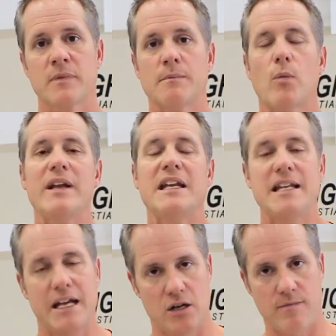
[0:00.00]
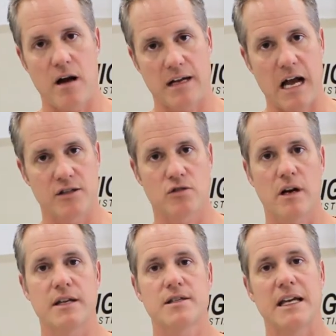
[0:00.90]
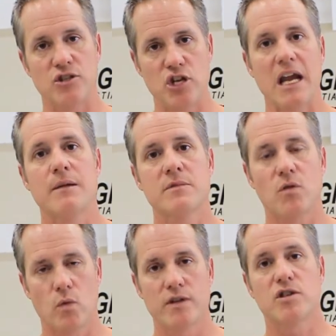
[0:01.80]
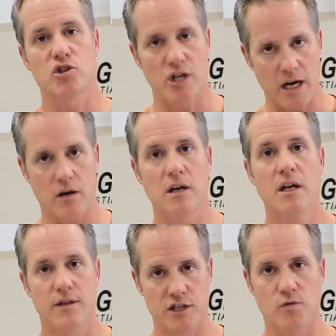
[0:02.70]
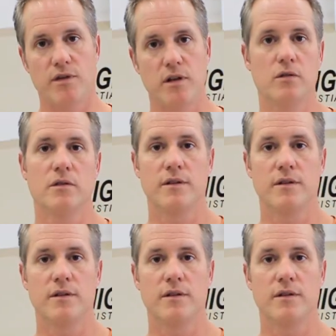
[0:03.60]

But we need to hear about God's grace, and James wants to share this with you.